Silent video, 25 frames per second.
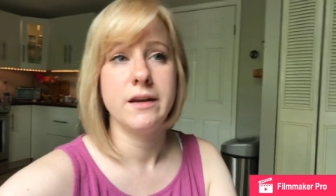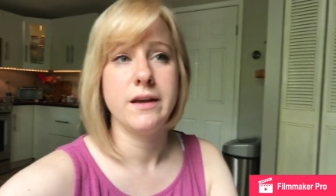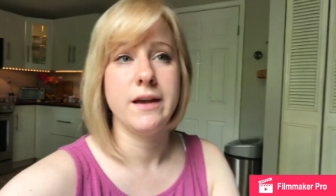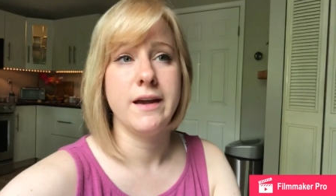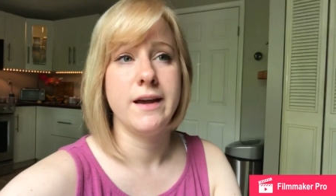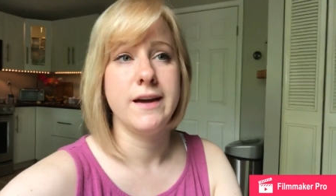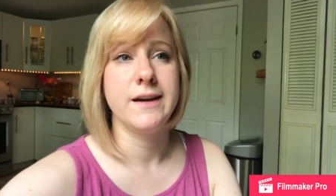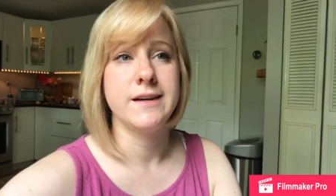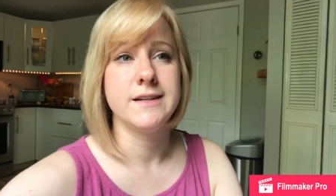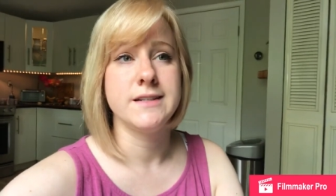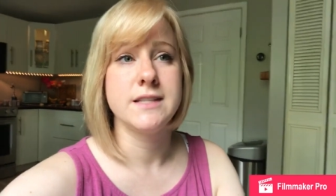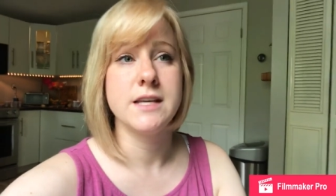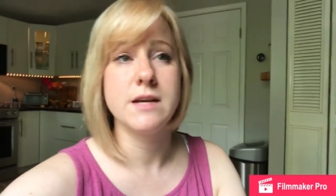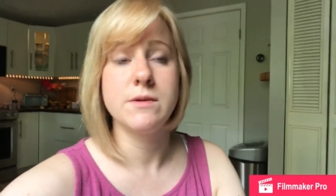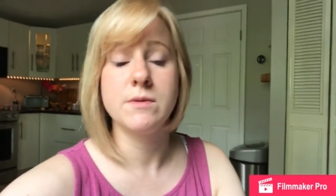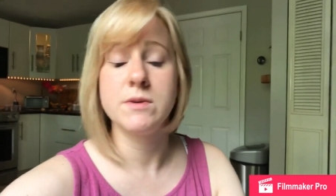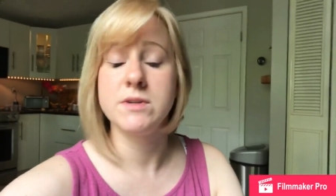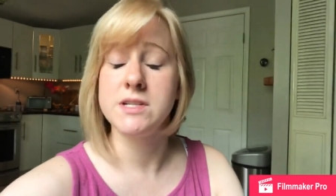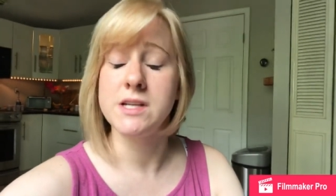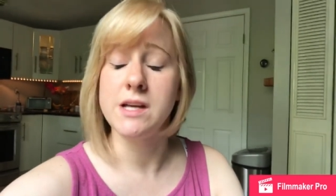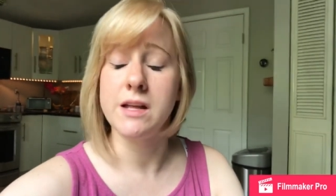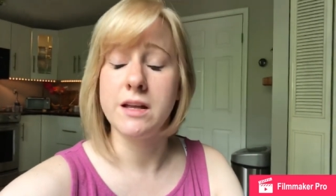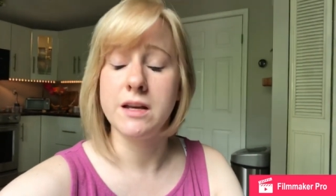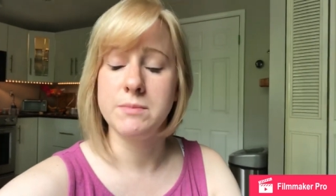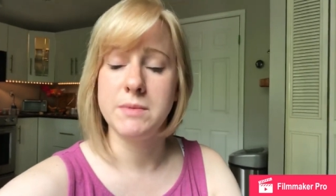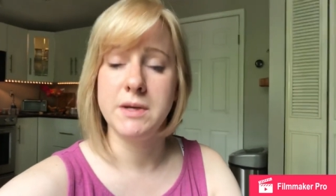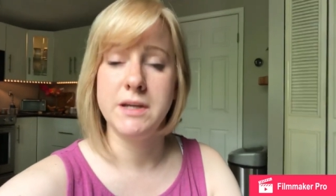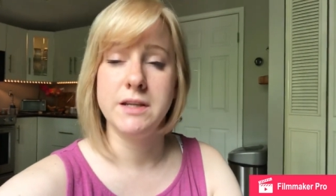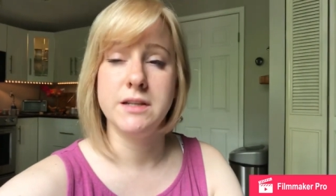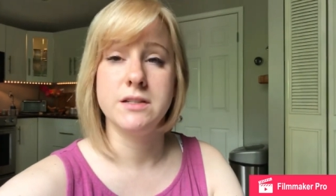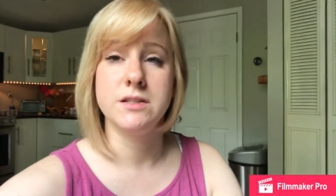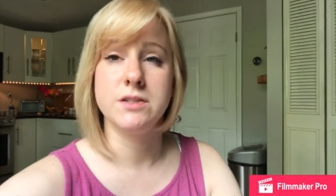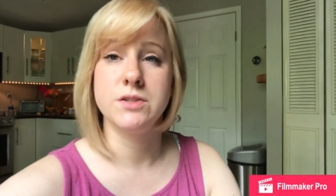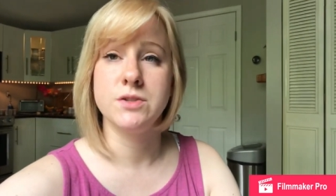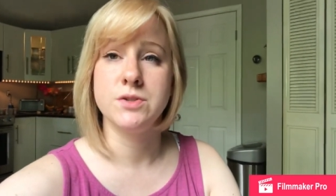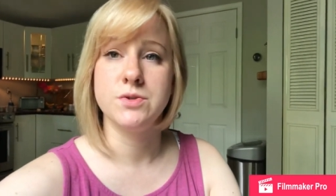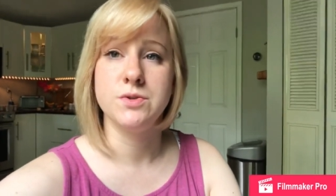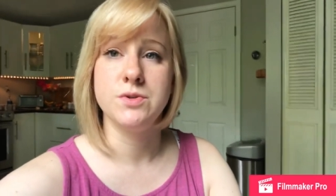and they were telling me
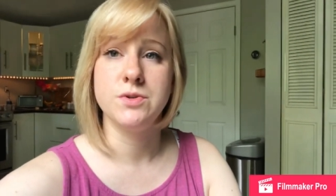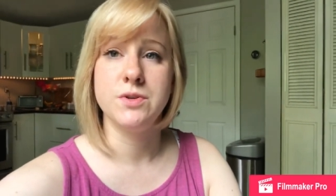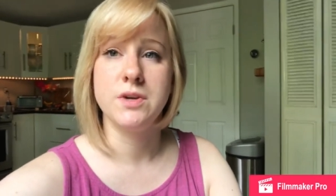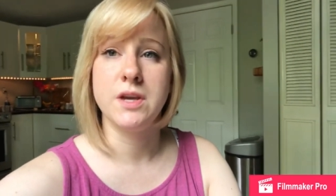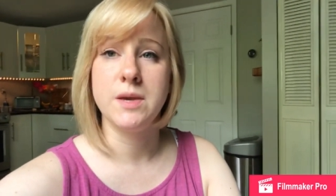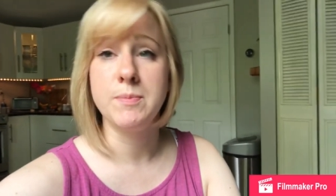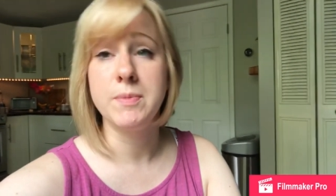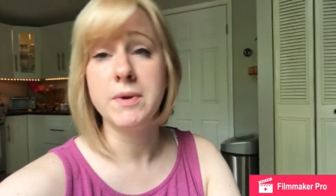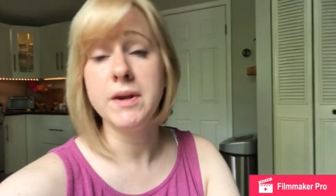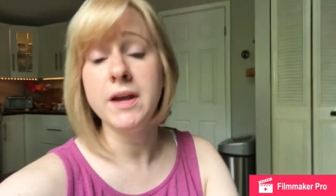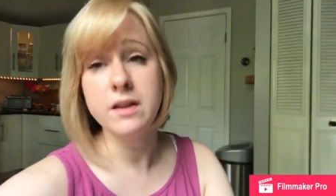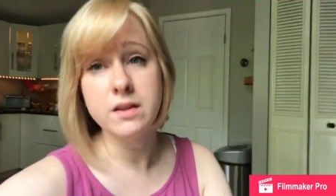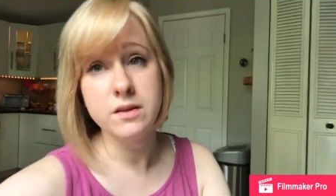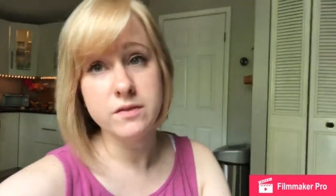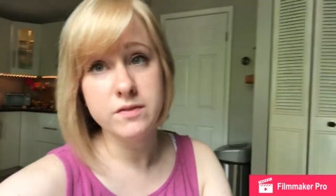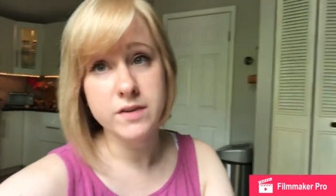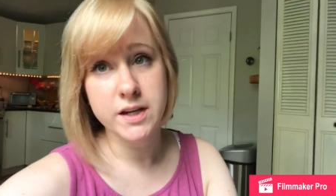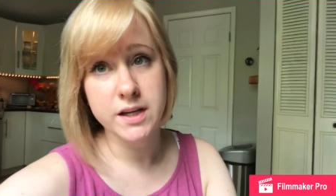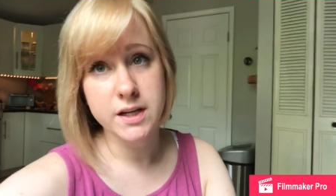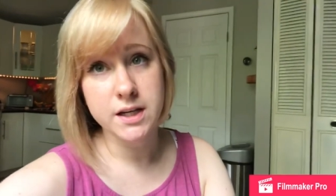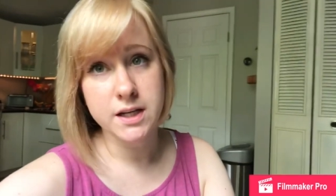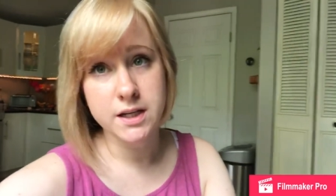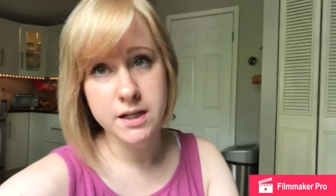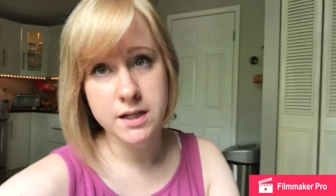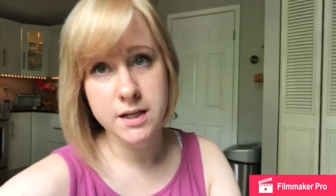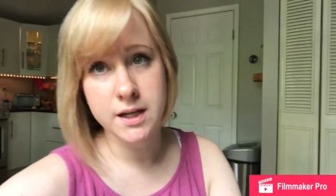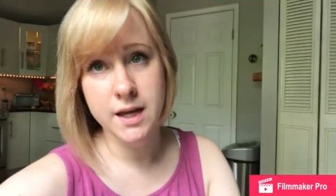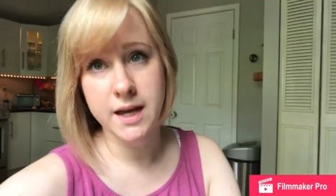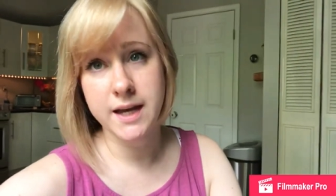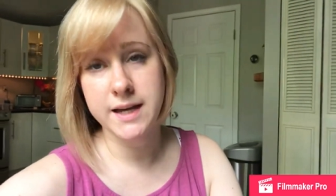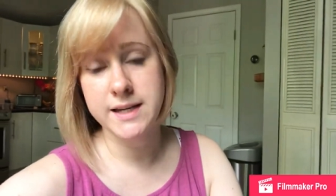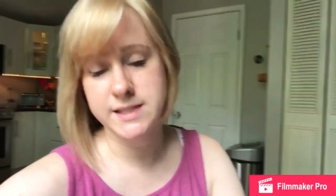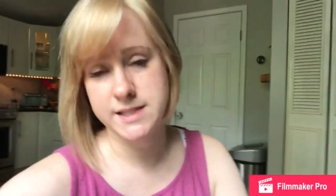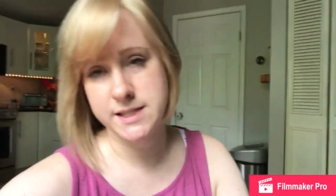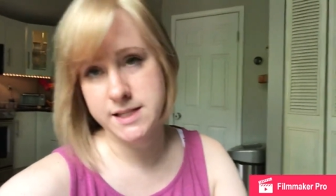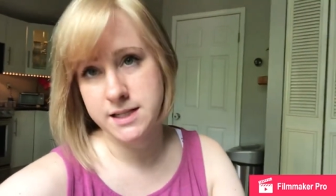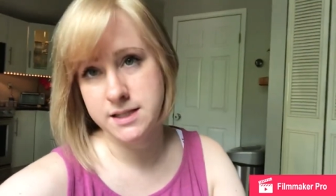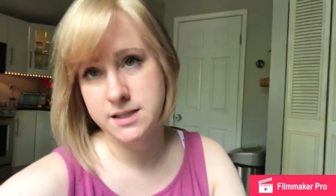to keep it elevated,
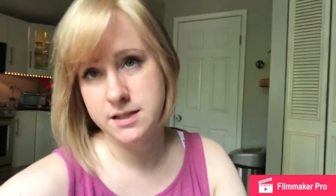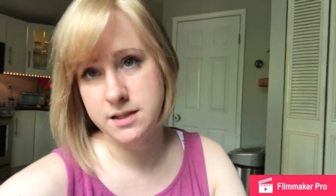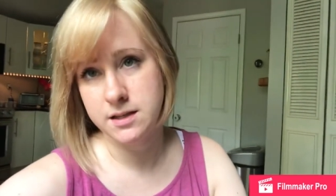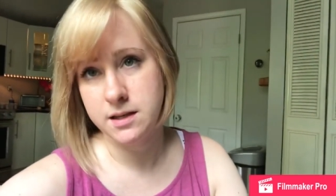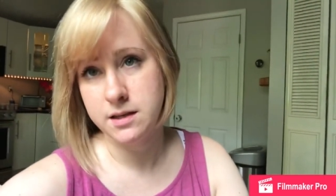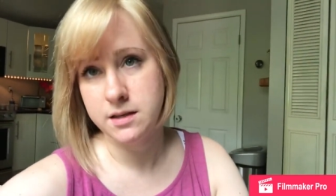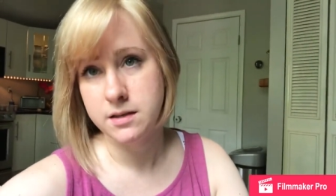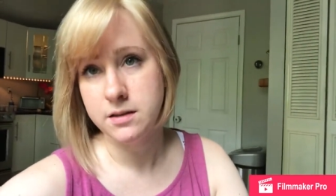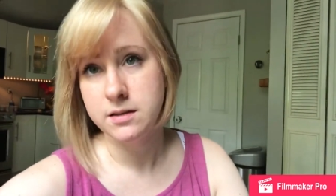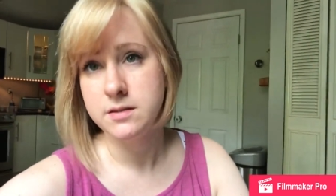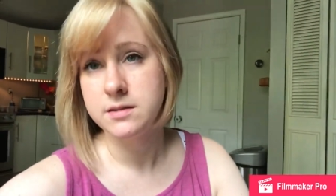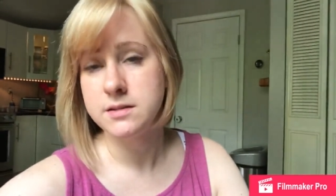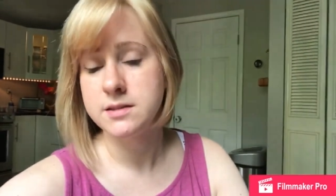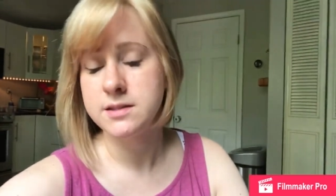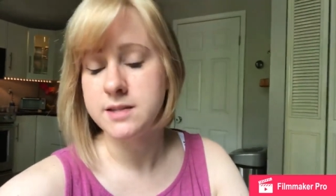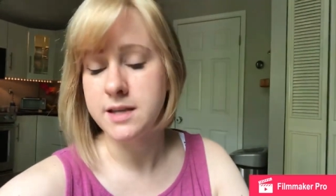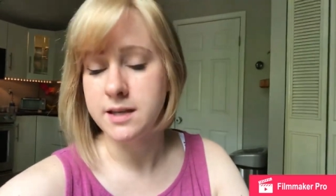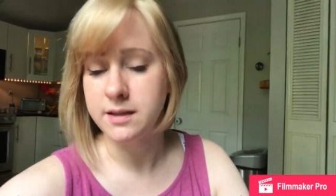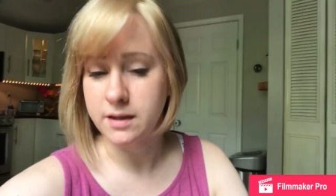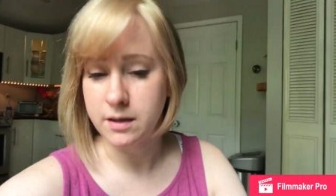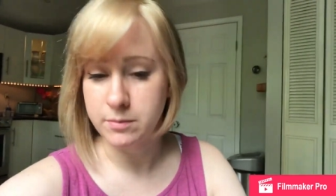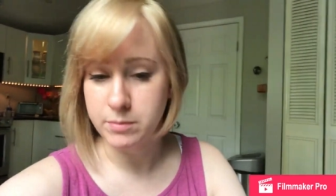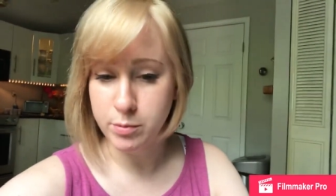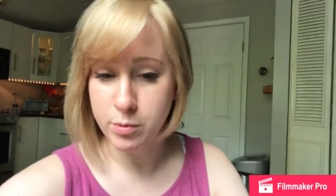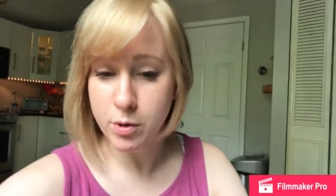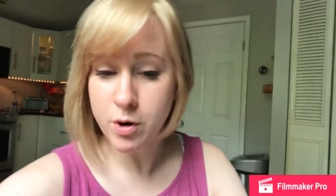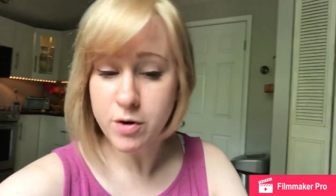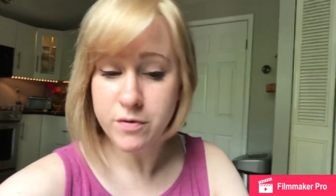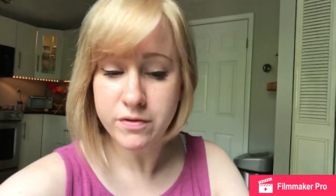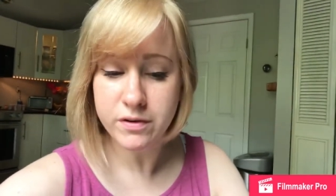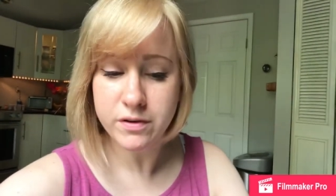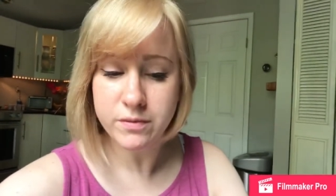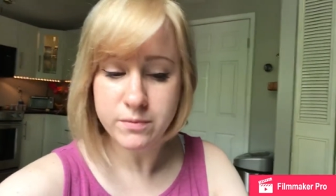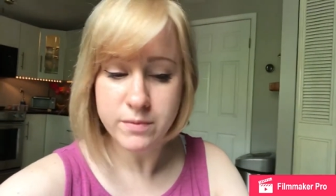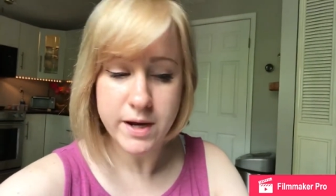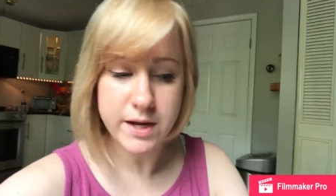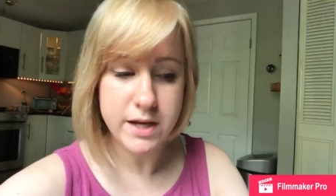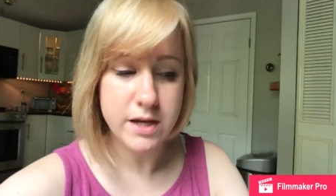ice it, take
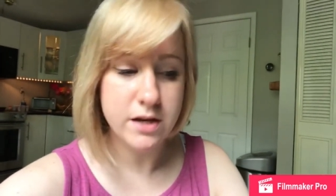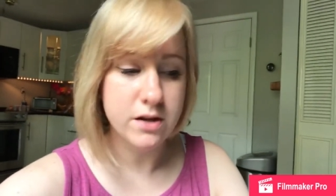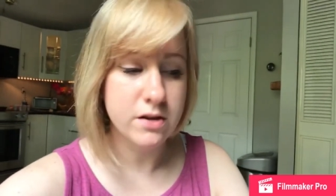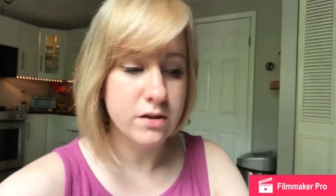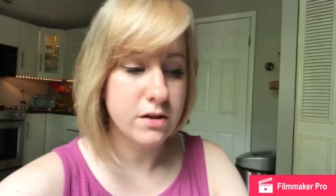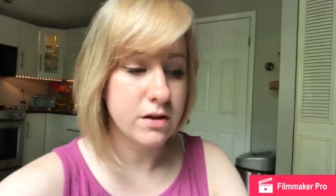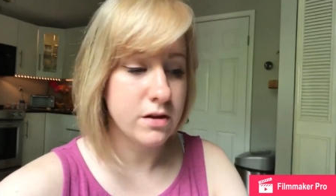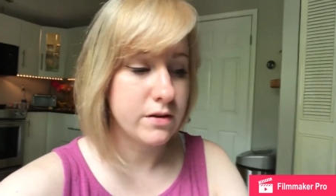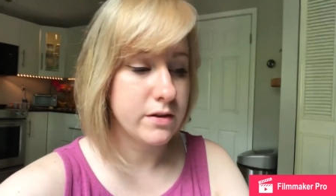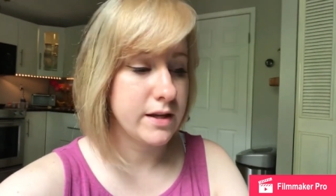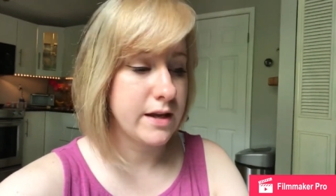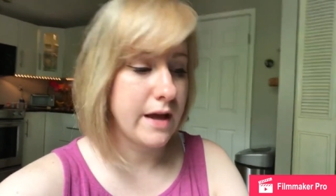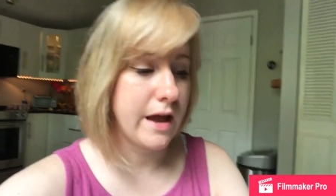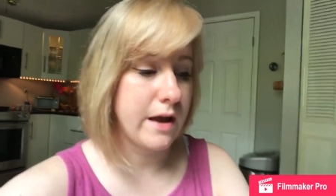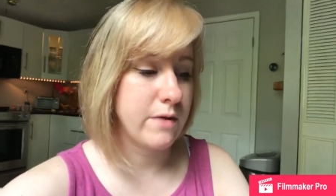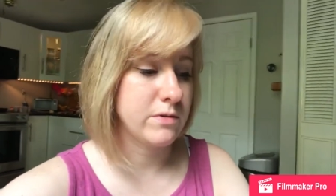ibuprofen regularly.